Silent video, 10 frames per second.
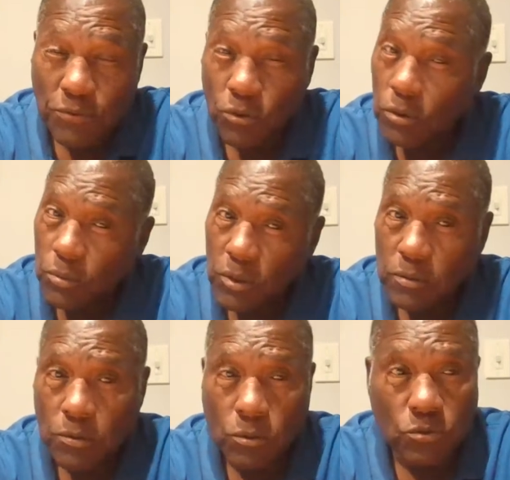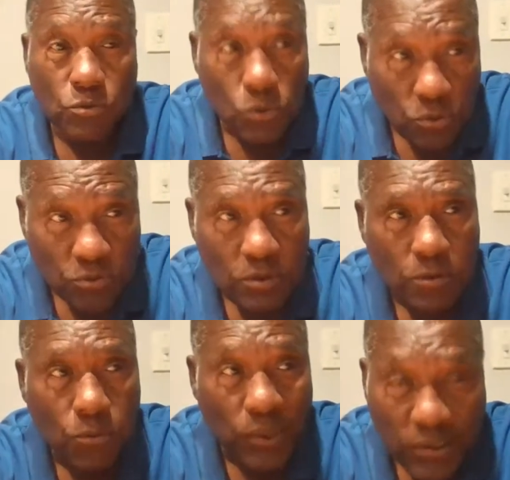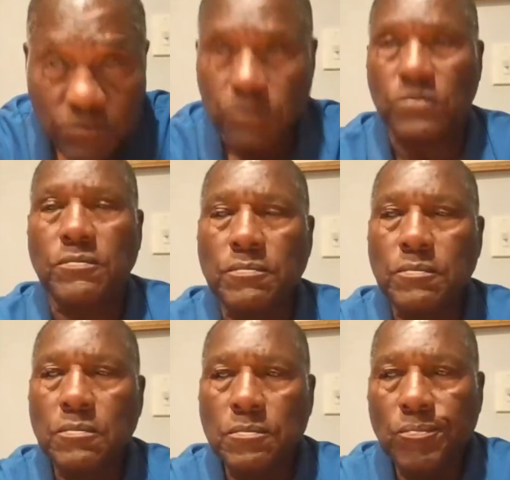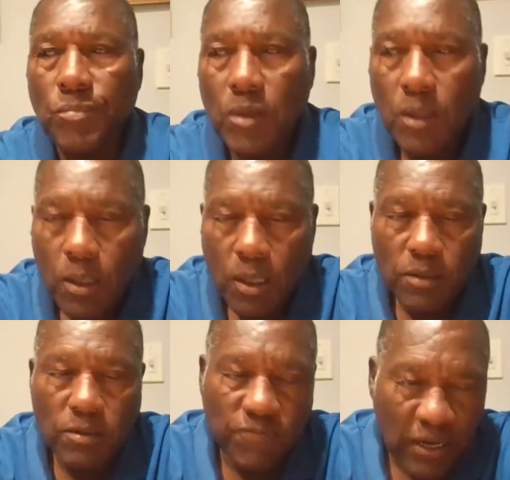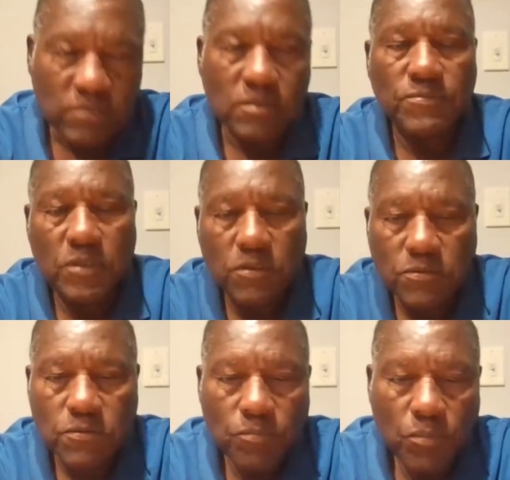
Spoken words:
the only one who is using racism and divisiveness